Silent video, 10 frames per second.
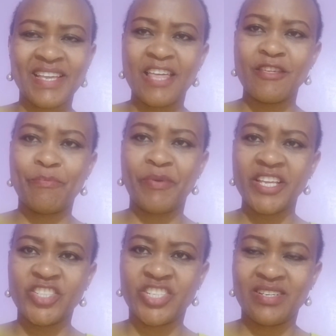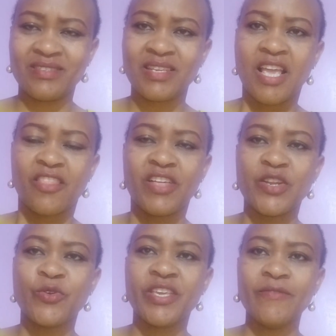and the patience that
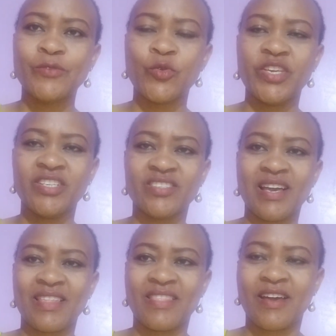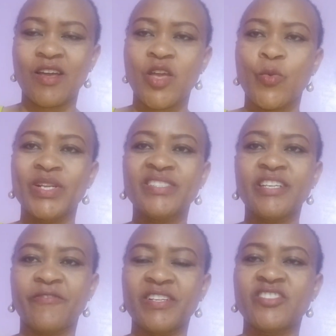you give to each other will
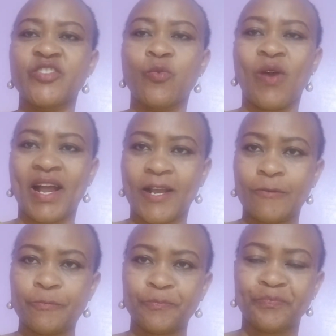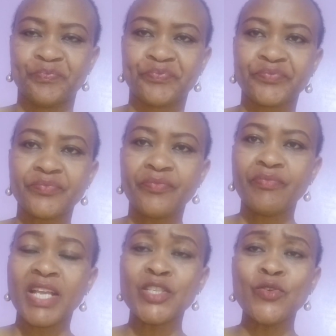definitely work.
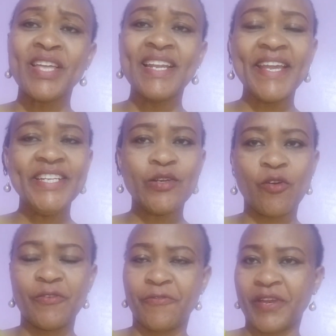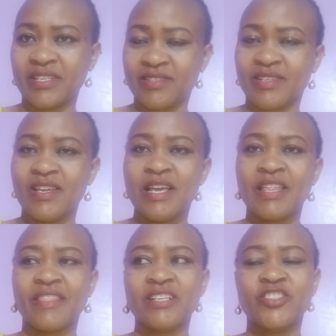So the lady confessed
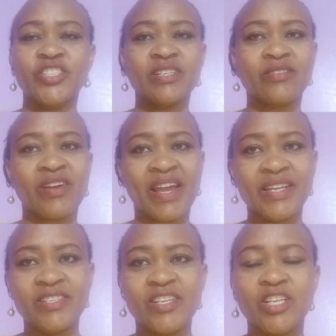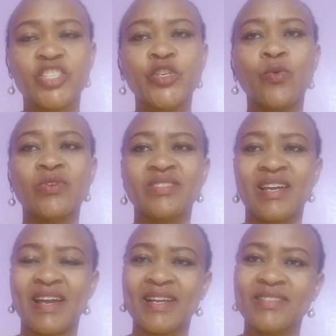that she cried, she was
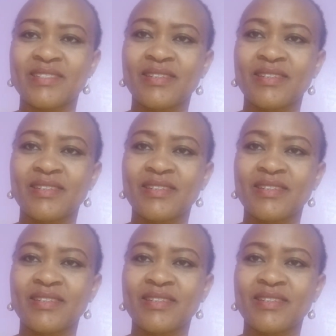hurt,